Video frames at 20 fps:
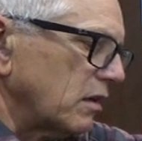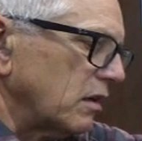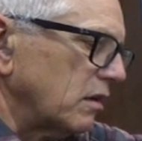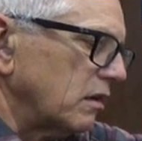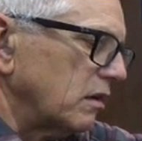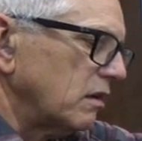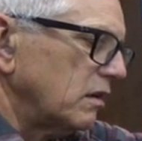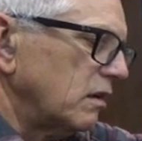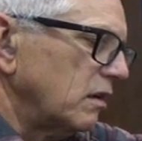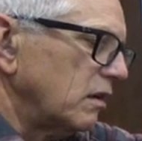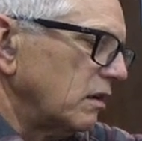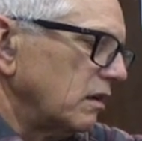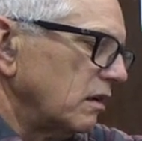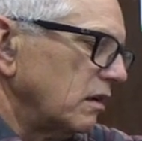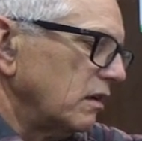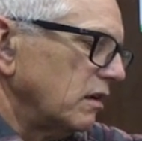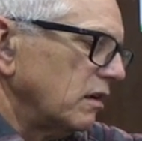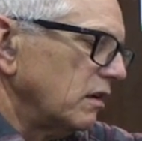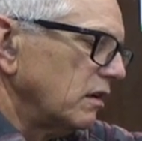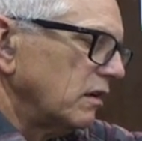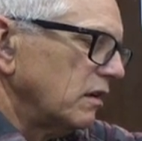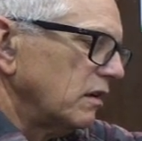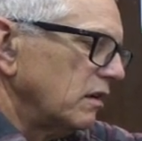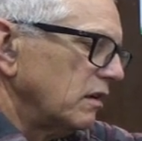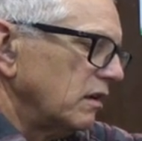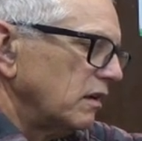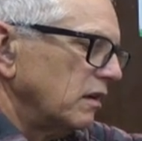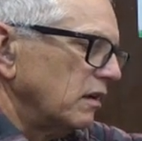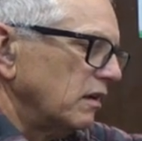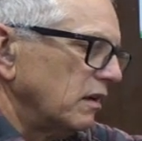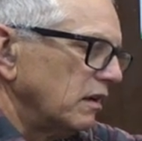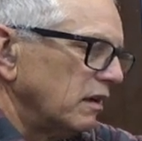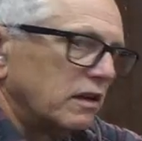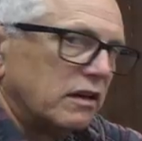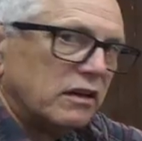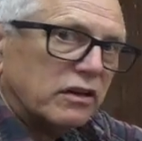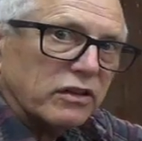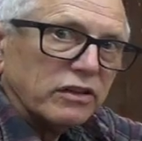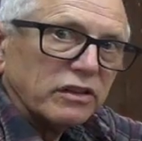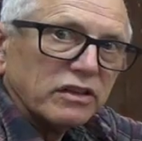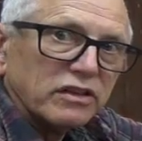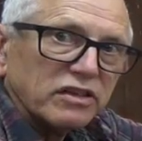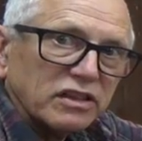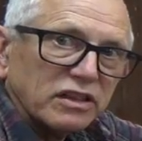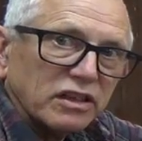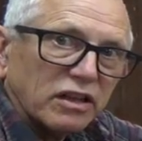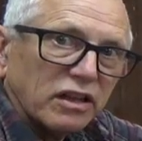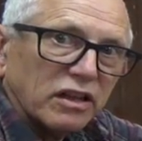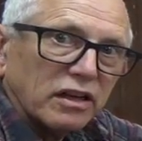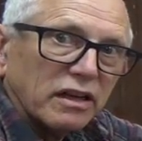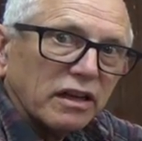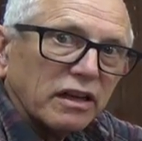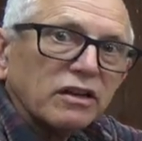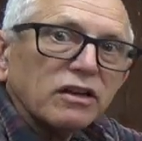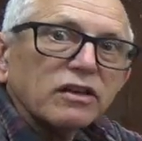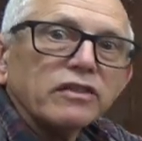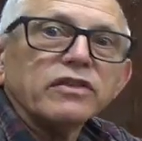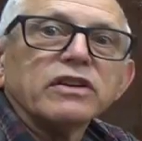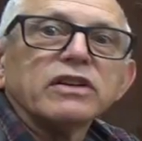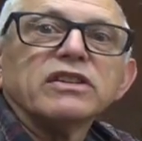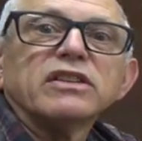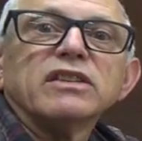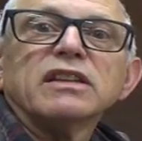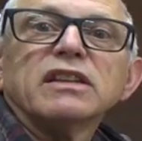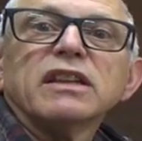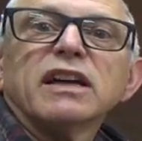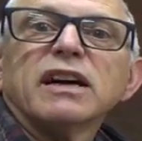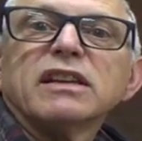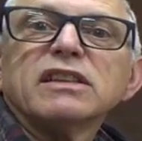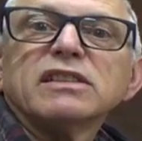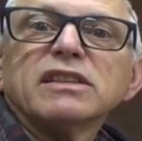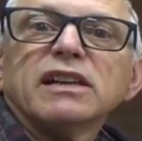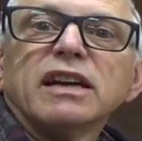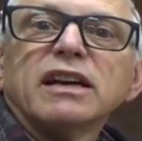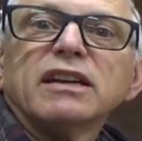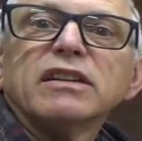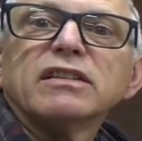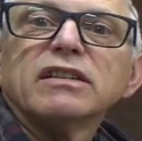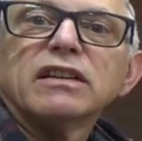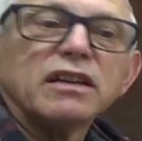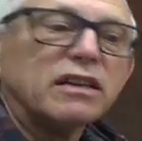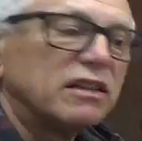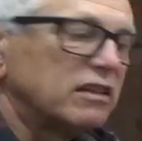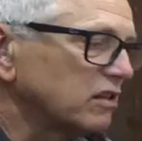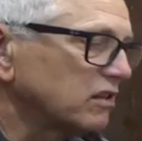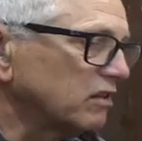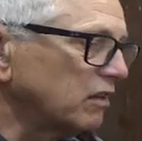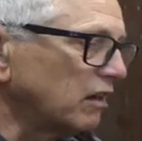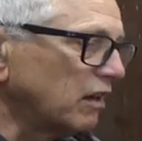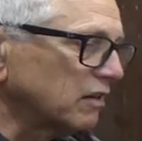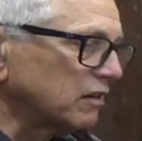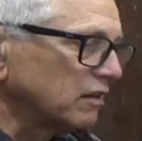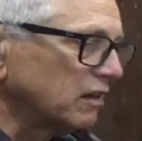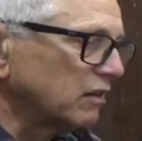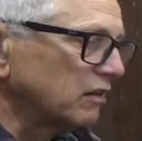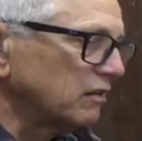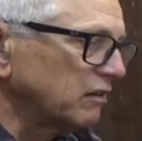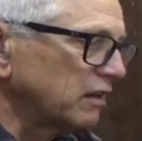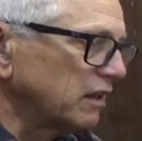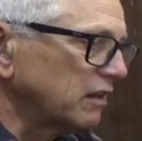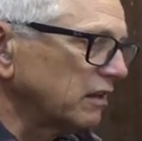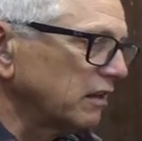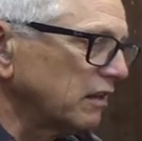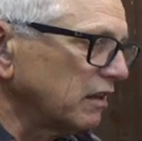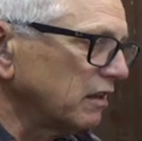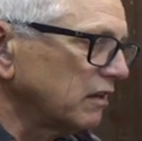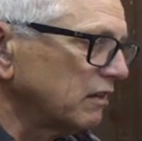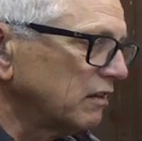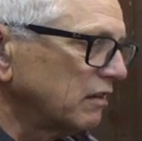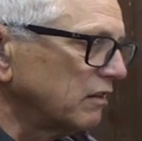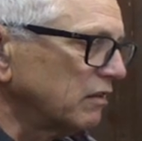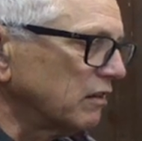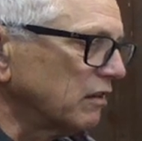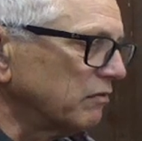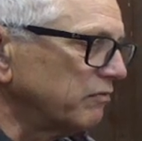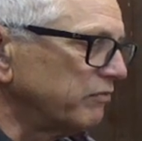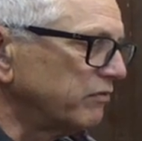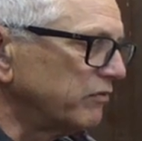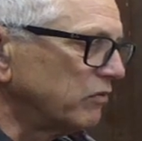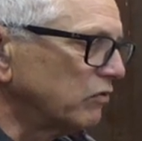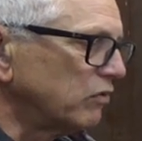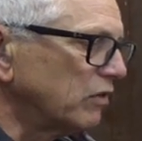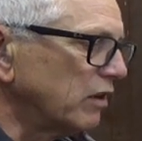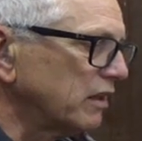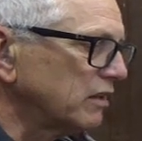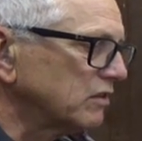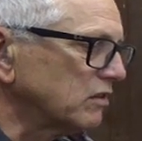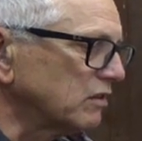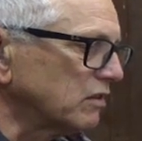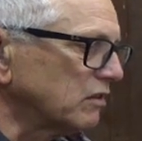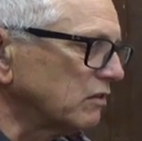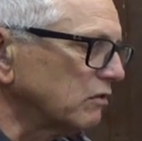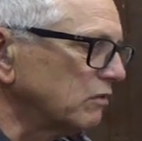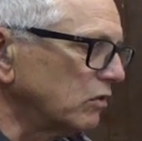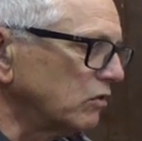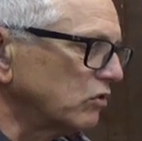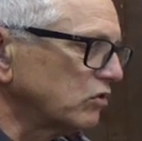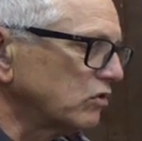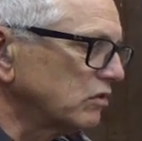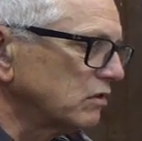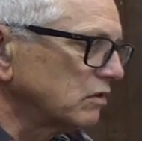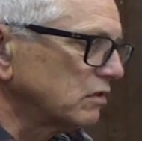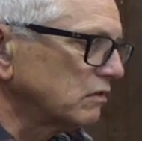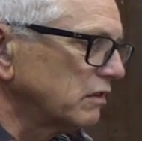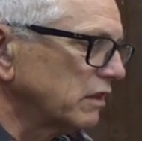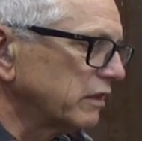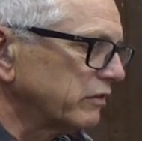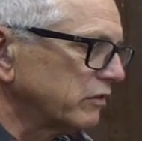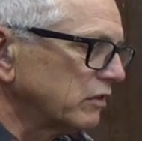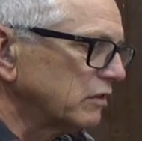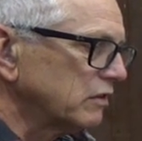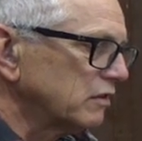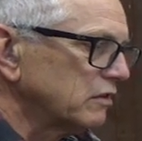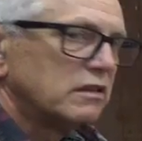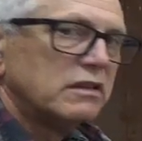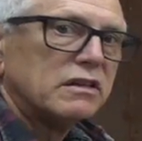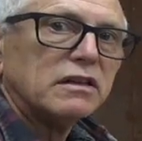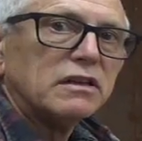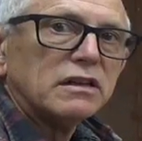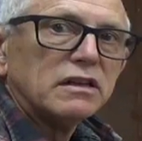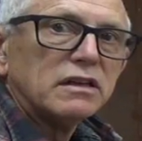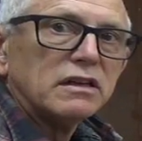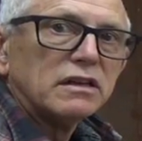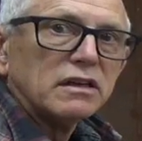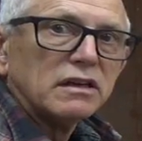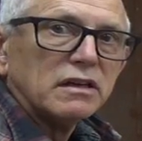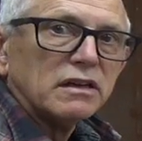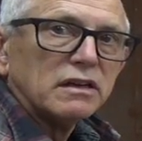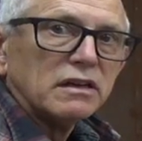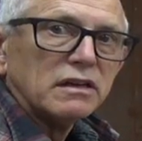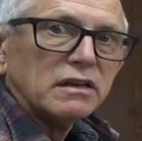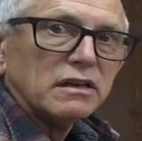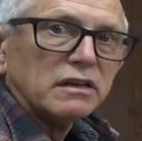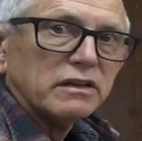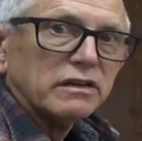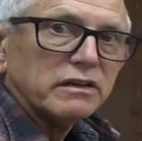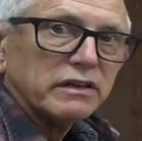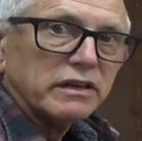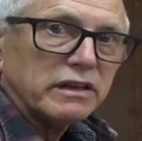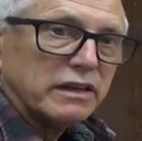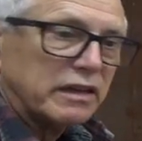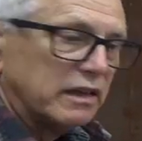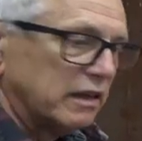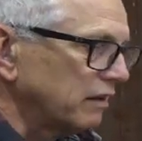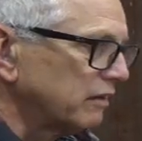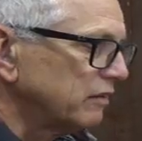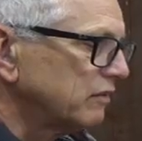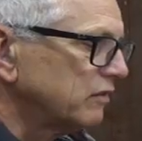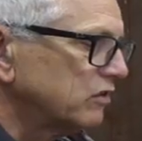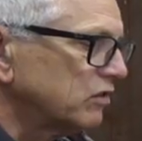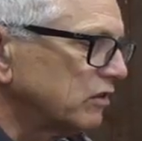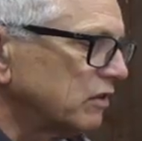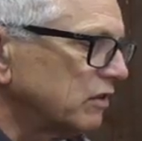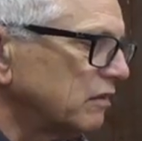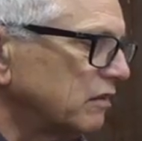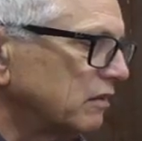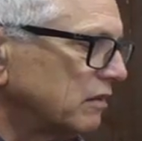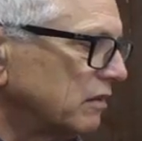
I don't know, you can see, I don't know if you can see that sand that I just knocked out right there, or rust or corrosion or whatever. Right, yeah, sure.